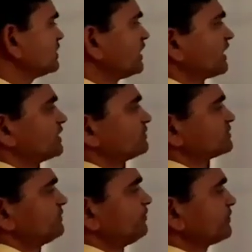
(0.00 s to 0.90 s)
he adopts.
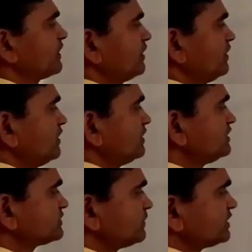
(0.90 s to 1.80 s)

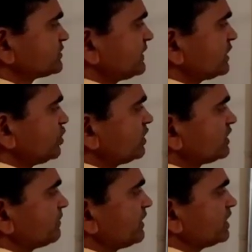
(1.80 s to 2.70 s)
His perspective on
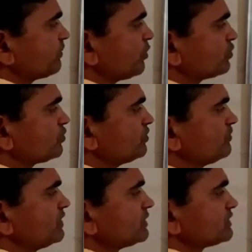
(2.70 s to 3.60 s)
depend upon
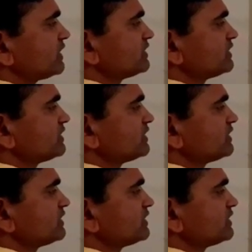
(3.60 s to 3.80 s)
whom? That